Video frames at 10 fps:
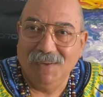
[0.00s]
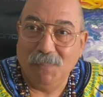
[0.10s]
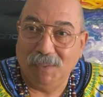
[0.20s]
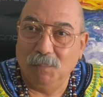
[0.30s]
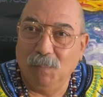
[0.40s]

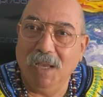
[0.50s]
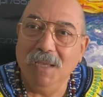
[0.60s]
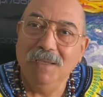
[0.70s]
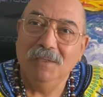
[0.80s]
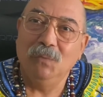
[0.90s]
But my
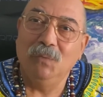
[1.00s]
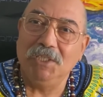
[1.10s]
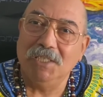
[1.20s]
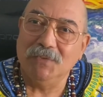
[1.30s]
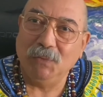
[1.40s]

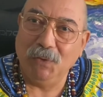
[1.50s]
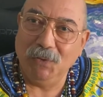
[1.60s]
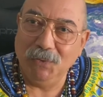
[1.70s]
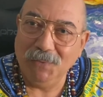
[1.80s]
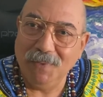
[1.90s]
wishes for
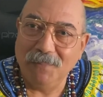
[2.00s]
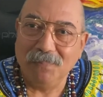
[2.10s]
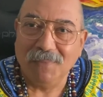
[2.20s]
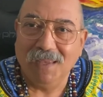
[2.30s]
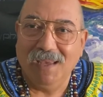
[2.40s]
you
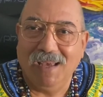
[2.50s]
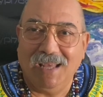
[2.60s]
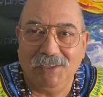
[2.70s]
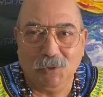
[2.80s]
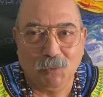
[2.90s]

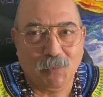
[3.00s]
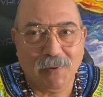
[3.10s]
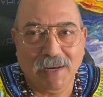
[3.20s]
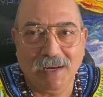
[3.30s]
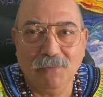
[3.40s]
and your
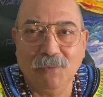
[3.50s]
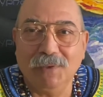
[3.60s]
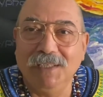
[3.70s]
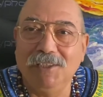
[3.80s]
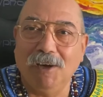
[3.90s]
prayer for the
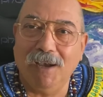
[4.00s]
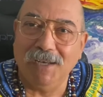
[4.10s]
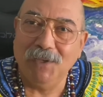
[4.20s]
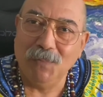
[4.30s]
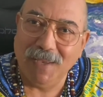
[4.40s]
entire
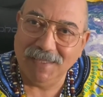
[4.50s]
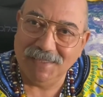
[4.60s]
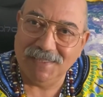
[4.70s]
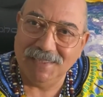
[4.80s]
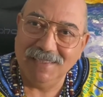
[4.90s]

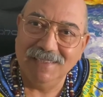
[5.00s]
humanity